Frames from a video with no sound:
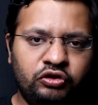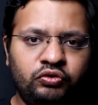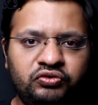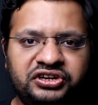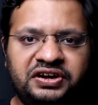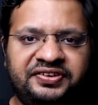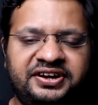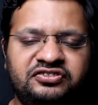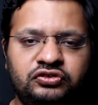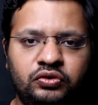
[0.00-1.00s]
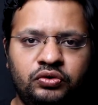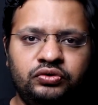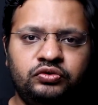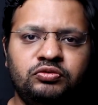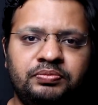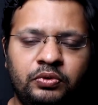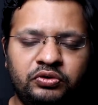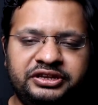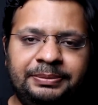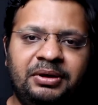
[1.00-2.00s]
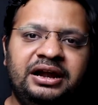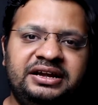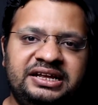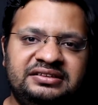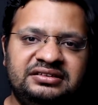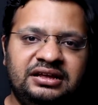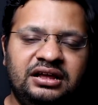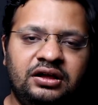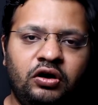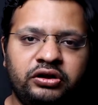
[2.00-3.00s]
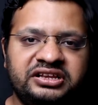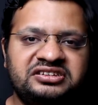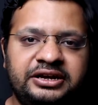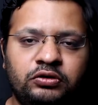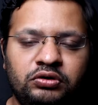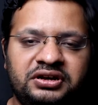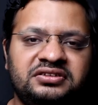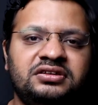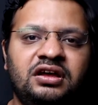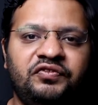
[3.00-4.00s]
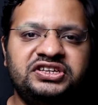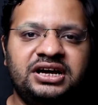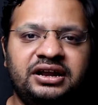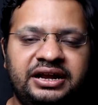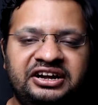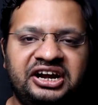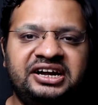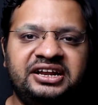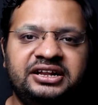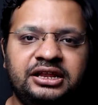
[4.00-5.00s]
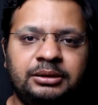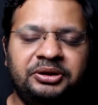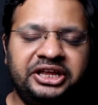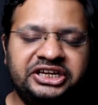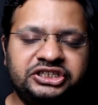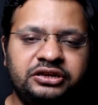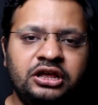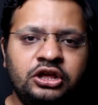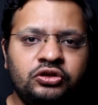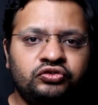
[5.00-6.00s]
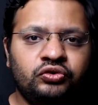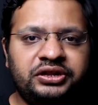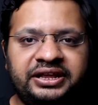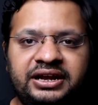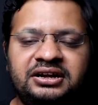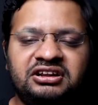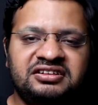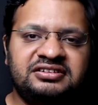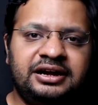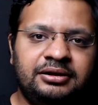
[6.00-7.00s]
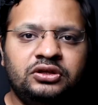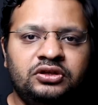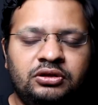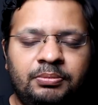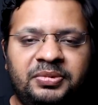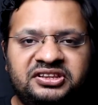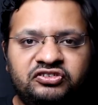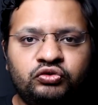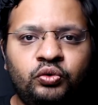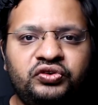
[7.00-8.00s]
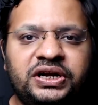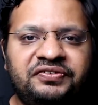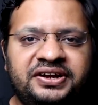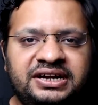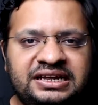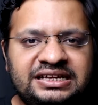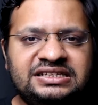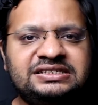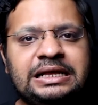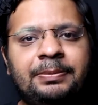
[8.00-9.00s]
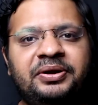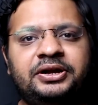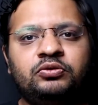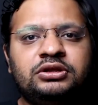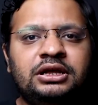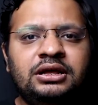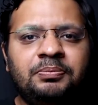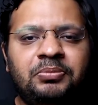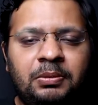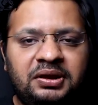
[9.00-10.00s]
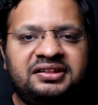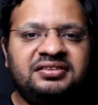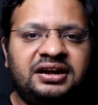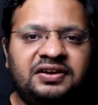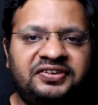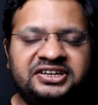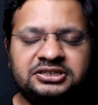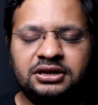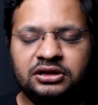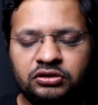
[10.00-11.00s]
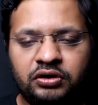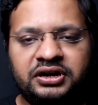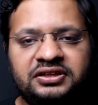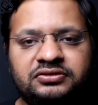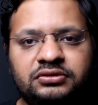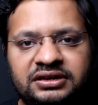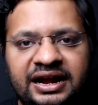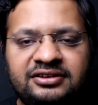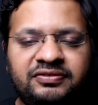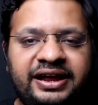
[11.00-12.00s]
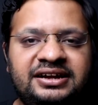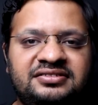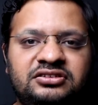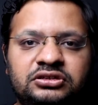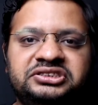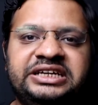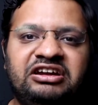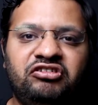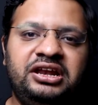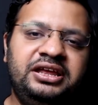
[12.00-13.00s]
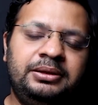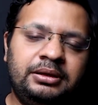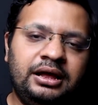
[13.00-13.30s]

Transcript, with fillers: root certificate is known to both the parties uh, or the stakeholders uh, which are interacting in the communication so they can trust that. But this root certificate is separate to the public certification authorities. So that's why it's generally